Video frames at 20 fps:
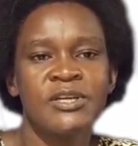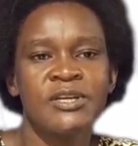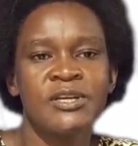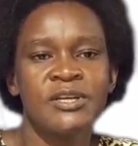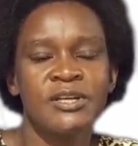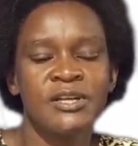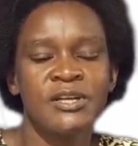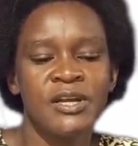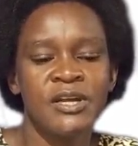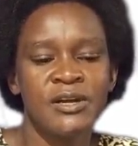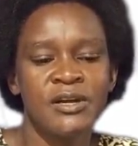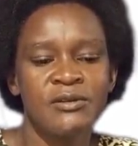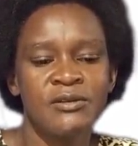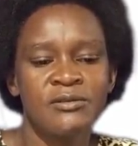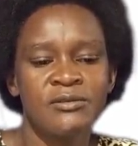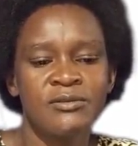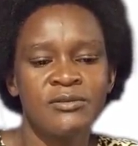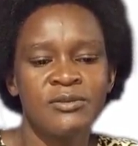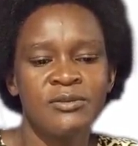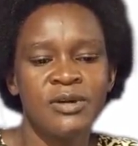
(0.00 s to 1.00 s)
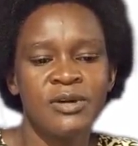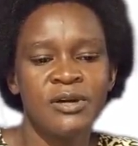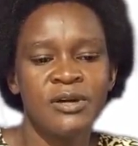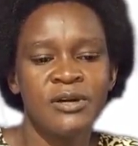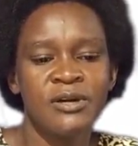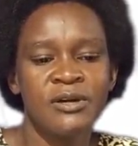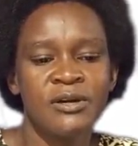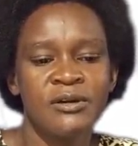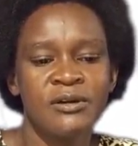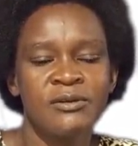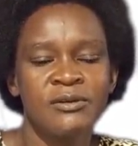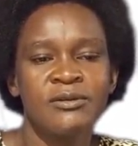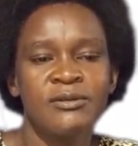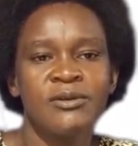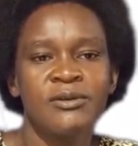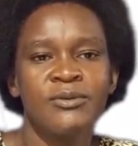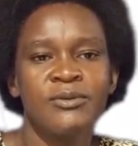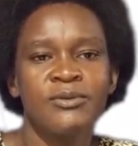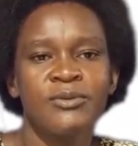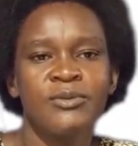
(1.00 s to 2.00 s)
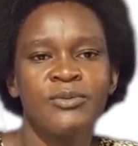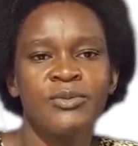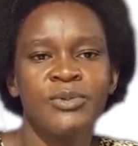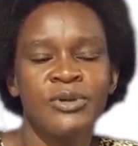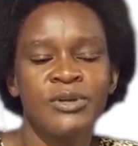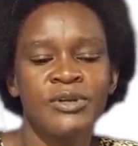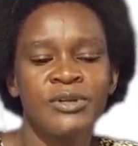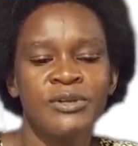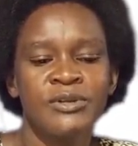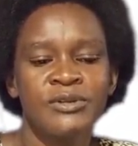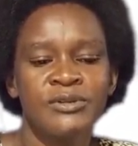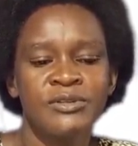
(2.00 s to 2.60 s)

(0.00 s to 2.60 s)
Now we'll be